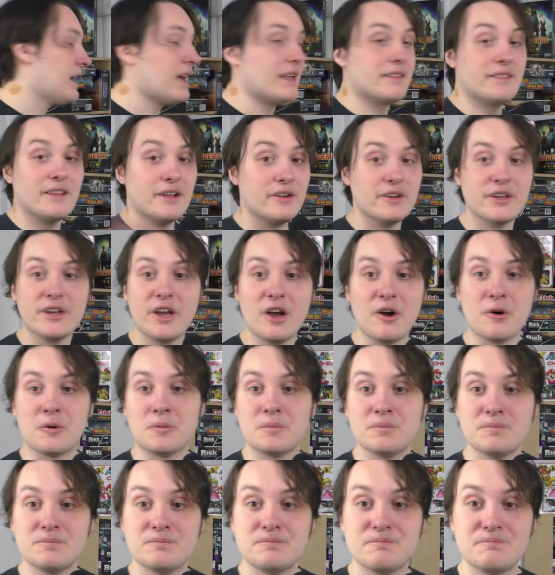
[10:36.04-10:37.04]
And there you
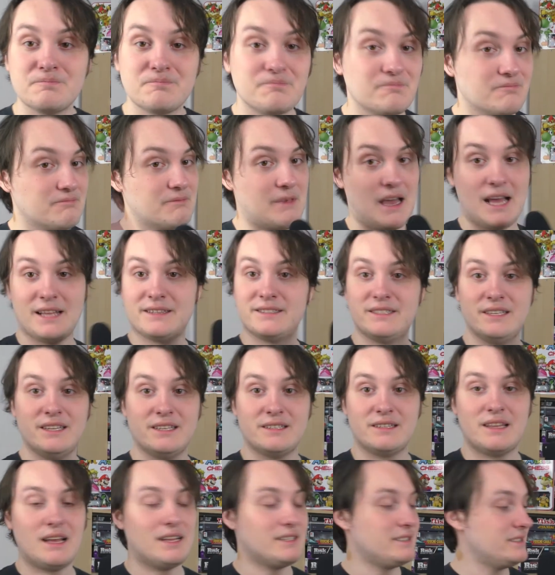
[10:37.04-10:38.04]
go. That's
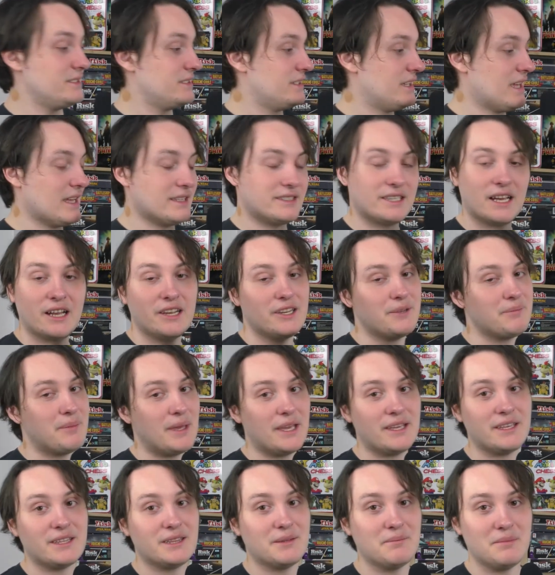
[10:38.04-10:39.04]
it. That's how you're
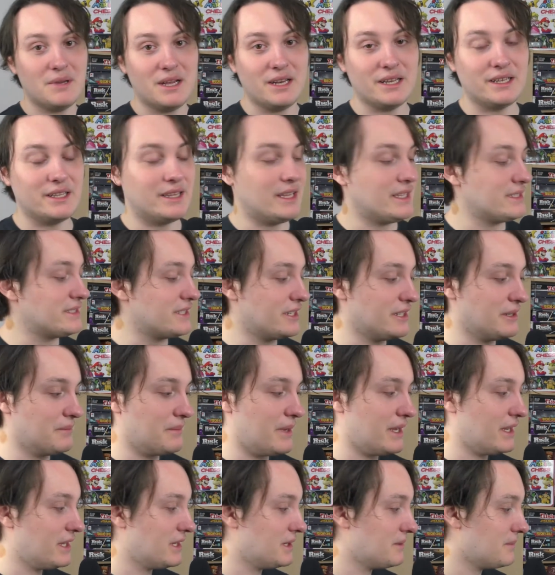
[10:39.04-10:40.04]
making the money. That's how you're
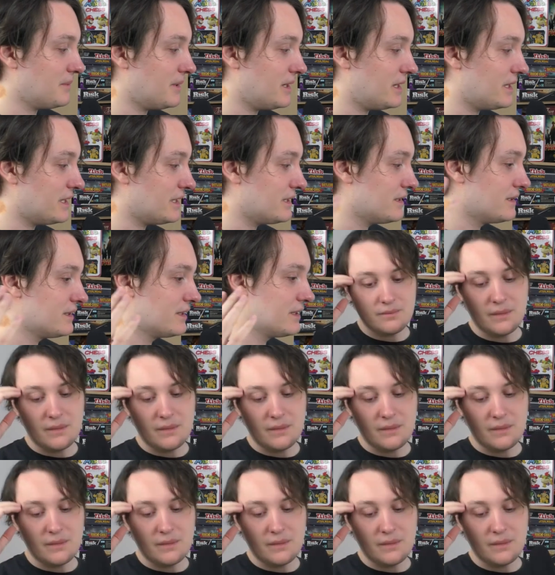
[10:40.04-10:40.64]
making the money.